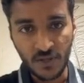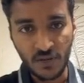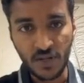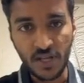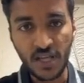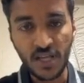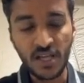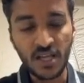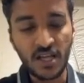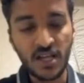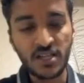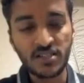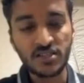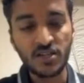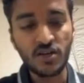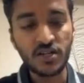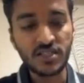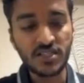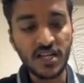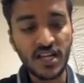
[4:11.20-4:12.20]
Okay,
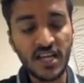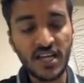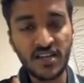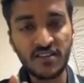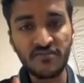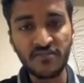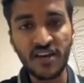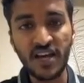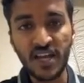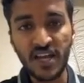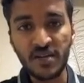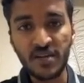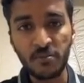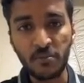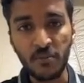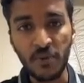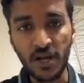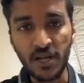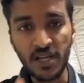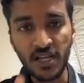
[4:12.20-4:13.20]
so it's like fire
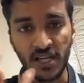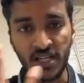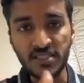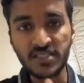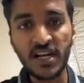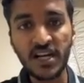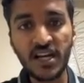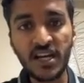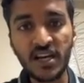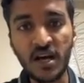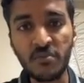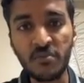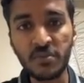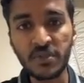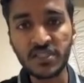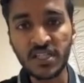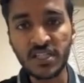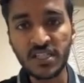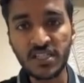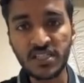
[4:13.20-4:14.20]
burning inside a
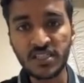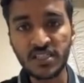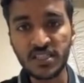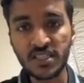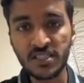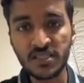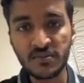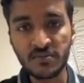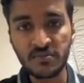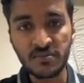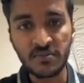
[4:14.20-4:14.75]
combustion engine,